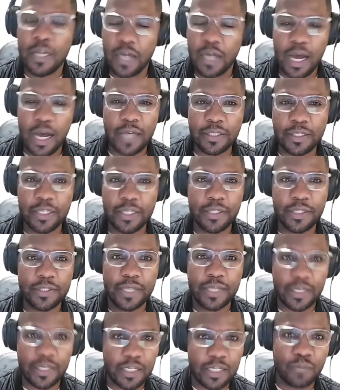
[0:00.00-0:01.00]
and they
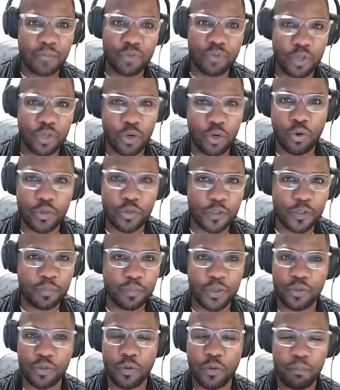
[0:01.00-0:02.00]
take them to the
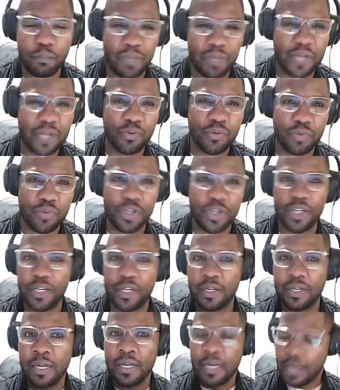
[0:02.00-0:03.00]
hospital,
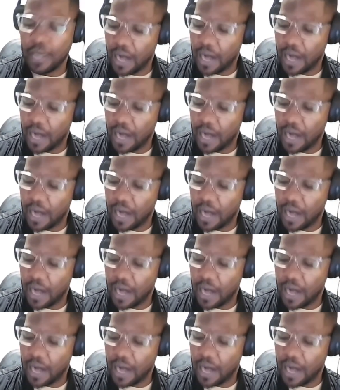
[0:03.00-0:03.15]
bedridden,